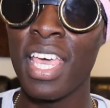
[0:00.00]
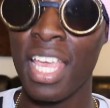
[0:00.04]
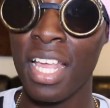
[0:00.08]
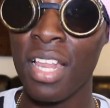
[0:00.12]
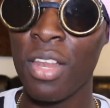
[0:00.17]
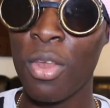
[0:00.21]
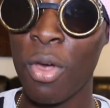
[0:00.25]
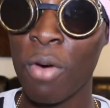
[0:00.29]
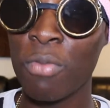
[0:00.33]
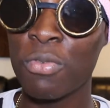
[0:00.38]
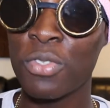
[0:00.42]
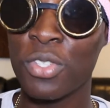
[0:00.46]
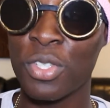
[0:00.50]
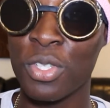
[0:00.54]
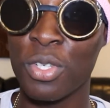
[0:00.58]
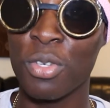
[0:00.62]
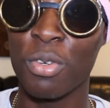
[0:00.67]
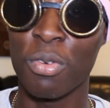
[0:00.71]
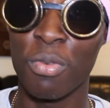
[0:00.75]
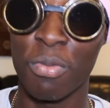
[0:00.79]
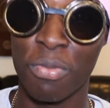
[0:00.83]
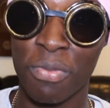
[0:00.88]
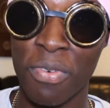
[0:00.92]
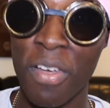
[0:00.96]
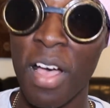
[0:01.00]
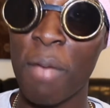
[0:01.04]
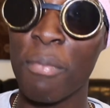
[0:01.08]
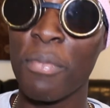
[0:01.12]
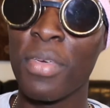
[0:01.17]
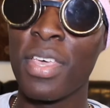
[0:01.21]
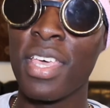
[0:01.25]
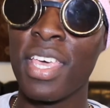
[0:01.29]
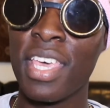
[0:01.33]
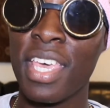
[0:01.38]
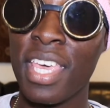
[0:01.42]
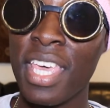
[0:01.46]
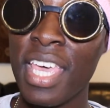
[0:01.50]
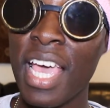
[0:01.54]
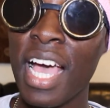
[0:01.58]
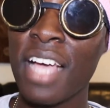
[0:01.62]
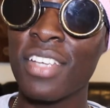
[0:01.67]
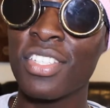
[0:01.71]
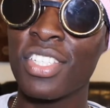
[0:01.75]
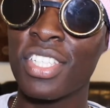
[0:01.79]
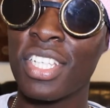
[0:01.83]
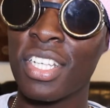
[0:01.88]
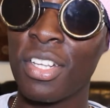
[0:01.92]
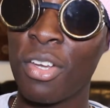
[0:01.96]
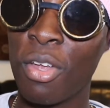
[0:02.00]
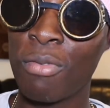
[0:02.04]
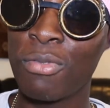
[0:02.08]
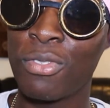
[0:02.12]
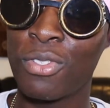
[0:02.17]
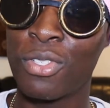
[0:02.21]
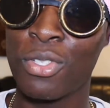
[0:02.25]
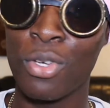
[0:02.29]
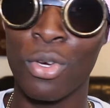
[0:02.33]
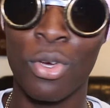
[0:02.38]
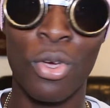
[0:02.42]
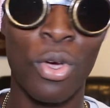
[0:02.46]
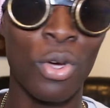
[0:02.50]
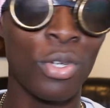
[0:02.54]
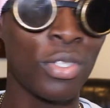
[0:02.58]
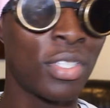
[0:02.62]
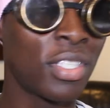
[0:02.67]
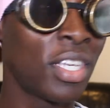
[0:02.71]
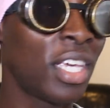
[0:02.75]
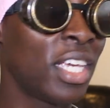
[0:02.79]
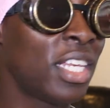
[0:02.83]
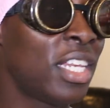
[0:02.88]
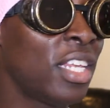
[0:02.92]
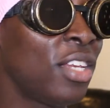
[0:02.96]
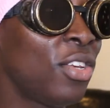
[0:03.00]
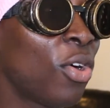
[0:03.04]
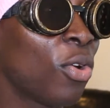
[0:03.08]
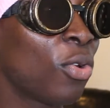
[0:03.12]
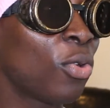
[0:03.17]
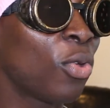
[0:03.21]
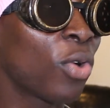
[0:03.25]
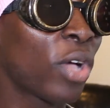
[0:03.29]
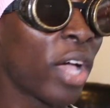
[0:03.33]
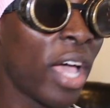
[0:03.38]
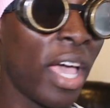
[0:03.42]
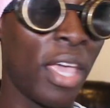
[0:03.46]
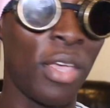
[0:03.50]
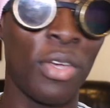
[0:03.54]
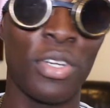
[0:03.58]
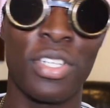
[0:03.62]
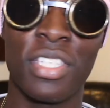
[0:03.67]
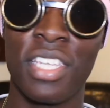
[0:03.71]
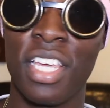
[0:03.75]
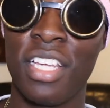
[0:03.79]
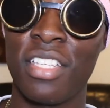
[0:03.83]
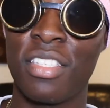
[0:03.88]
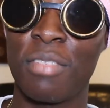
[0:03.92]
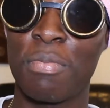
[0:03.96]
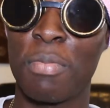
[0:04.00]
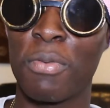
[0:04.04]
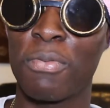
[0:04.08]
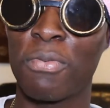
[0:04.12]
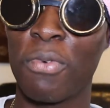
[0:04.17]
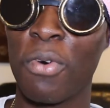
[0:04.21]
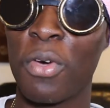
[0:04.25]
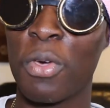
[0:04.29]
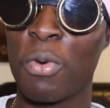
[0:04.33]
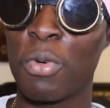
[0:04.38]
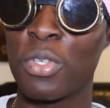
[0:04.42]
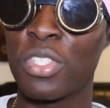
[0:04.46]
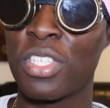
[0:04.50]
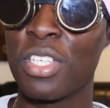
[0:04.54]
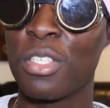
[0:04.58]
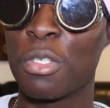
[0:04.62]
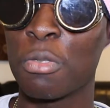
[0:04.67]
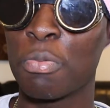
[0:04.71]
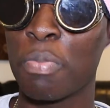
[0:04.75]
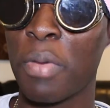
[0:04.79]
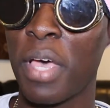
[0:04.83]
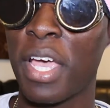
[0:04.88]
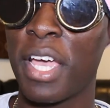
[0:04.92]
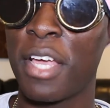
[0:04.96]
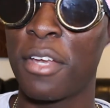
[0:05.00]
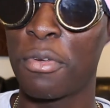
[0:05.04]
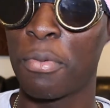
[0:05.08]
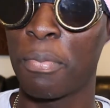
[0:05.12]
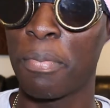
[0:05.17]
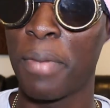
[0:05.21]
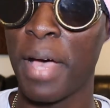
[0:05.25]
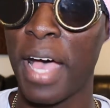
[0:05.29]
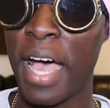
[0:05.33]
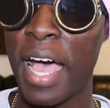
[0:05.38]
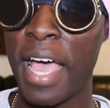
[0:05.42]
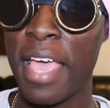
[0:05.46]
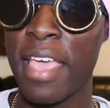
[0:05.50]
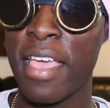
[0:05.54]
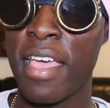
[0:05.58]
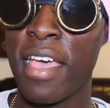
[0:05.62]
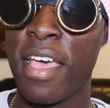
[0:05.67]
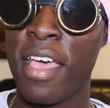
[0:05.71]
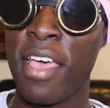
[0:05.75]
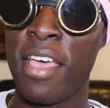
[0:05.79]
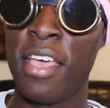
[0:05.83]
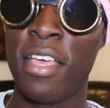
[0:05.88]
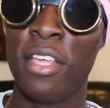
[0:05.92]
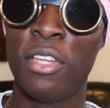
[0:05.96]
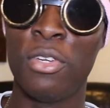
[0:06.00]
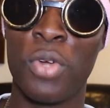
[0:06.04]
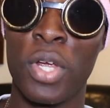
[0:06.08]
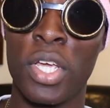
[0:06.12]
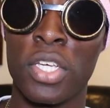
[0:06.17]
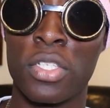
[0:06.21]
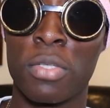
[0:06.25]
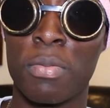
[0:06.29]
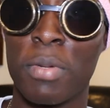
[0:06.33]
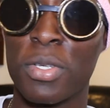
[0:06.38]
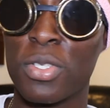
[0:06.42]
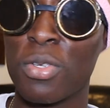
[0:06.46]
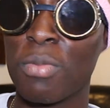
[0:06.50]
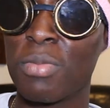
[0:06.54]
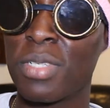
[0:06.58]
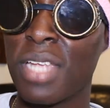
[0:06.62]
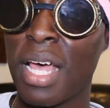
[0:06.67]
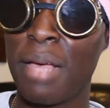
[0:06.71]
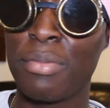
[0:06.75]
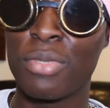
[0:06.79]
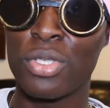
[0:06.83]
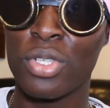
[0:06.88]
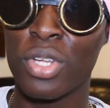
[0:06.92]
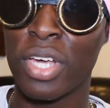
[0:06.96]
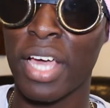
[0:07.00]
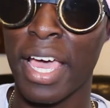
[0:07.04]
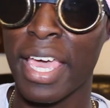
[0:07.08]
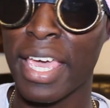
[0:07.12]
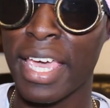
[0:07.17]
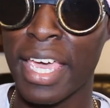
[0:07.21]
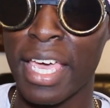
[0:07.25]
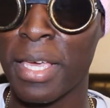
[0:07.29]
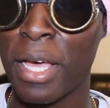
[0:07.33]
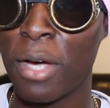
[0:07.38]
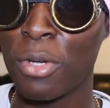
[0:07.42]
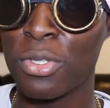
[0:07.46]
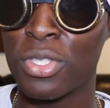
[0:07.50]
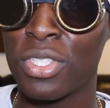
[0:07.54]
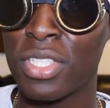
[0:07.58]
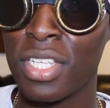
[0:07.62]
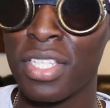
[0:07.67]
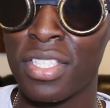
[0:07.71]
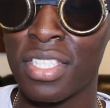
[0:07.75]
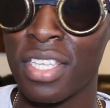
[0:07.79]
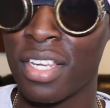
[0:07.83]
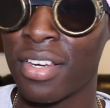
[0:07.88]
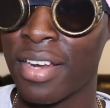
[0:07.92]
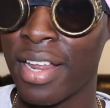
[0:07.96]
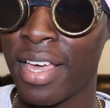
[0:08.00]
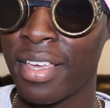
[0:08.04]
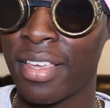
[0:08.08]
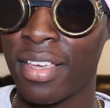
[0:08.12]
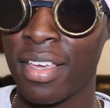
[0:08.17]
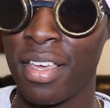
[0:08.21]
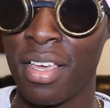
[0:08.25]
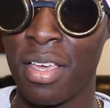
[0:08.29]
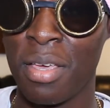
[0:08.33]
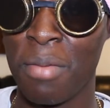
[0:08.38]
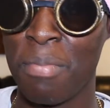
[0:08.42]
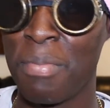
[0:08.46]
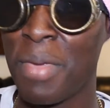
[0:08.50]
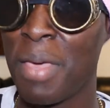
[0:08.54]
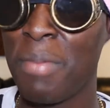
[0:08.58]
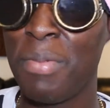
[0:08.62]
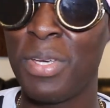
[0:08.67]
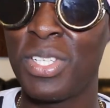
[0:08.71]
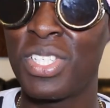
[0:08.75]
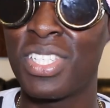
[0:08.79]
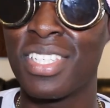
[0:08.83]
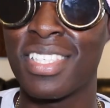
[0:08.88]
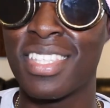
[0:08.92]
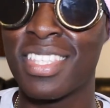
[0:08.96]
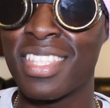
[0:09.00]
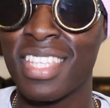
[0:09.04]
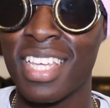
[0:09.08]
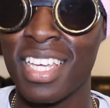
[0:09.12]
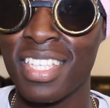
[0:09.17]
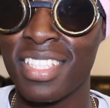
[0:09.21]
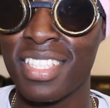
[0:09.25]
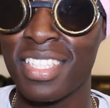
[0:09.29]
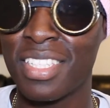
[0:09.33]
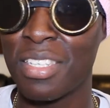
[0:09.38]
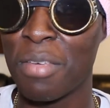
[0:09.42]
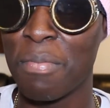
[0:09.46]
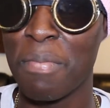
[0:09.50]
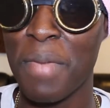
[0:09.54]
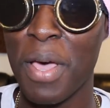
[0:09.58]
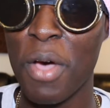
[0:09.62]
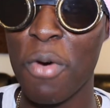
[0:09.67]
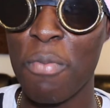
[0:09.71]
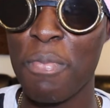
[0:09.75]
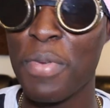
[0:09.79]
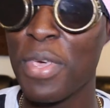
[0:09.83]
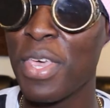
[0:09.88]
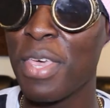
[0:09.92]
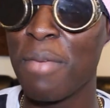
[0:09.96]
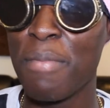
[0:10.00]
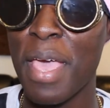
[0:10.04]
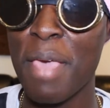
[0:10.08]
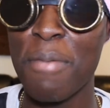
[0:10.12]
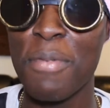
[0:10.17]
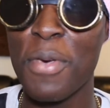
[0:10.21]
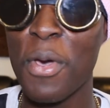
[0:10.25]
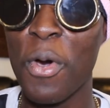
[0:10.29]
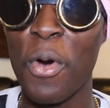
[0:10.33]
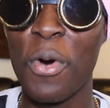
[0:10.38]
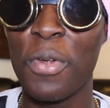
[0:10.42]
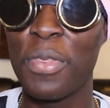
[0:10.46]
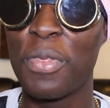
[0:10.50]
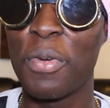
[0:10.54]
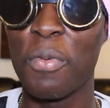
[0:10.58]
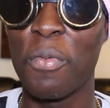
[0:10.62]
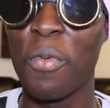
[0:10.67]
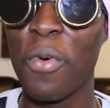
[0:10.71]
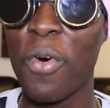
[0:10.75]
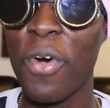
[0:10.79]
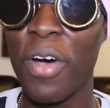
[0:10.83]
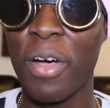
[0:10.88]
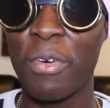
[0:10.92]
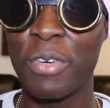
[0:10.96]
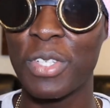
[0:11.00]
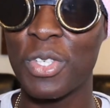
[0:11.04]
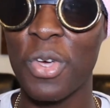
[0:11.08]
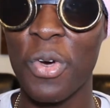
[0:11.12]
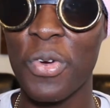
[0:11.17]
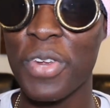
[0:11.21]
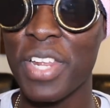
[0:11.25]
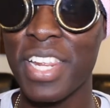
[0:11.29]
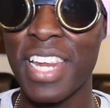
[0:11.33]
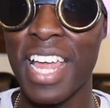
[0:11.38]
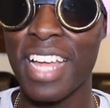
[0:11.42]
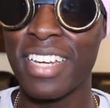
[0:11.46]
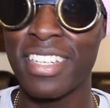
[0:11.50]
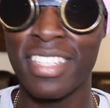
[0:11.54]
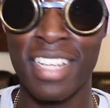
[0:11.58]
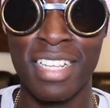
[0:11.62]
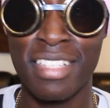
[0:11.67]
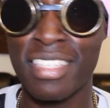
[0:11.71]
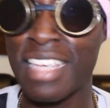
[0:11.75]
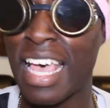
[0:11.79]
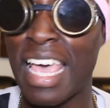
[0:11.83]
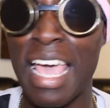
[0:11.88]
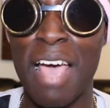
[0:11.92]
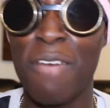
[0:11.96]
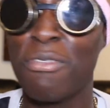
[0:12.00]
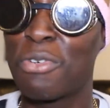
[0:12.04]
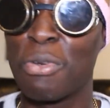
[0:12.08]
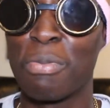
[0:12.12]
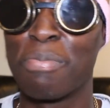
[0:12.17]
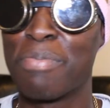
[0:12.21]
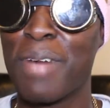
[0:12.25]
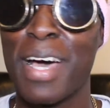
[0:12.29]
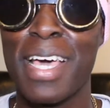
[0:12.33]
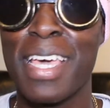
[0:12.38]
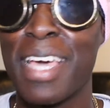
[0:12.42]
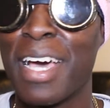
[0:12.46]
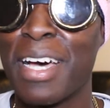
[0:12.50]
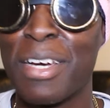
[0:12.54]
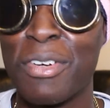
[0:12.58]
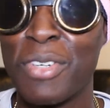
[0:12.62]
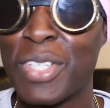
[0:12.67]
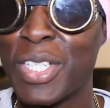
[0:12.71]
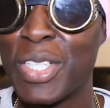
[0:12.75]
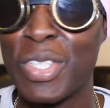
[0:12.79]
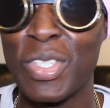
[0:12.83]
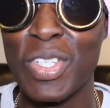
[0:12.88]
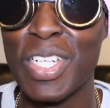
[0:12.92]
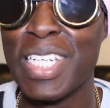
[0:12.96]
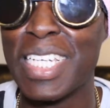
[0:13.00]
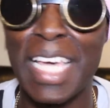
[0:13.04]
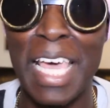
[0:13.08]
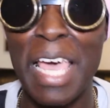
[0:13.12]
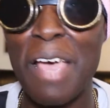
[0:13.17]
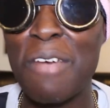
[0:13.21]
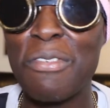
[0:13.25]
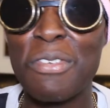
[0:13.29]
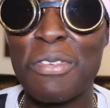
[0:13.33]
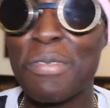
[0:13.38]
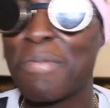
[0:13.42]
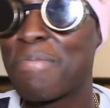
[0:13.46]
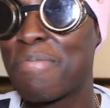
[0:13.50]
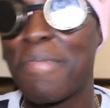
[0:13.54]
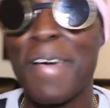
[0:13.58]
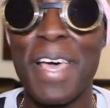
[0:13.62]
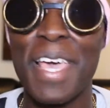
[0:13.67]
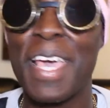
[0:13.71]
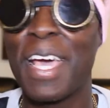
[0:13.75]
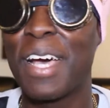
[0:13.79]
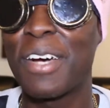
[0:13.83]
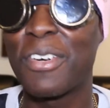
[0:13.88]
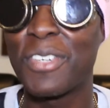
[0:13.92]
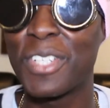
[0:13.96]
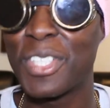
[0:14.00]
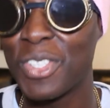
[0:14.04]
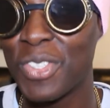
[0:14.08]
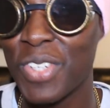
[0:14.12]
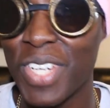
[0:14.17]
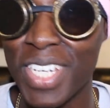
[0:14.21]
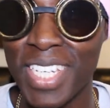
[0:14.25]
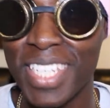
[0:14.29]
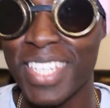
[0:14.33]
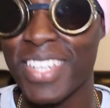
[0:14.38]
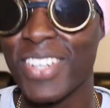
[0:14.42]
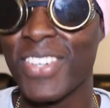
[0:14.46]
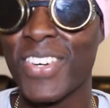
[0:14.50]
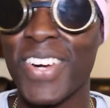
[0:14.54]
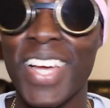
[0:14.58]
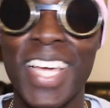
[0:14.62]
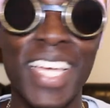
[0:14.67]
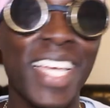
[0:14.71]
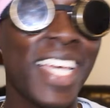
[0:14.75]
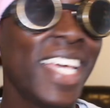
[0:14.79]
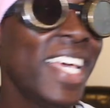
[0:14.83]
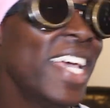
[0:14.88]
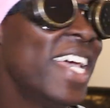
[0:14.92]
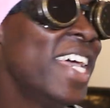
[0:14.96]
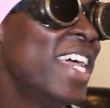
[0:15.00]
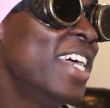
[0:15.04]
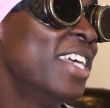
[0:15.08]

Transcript: he loves you, fam. He actually loves you, because he did not look at your tits before he was inspired to buy drinks. But sometimes you look at a girl's tits and like, maybe she's thirsty, maybe all the water is going in her tits. I have to buy her a drink, alright?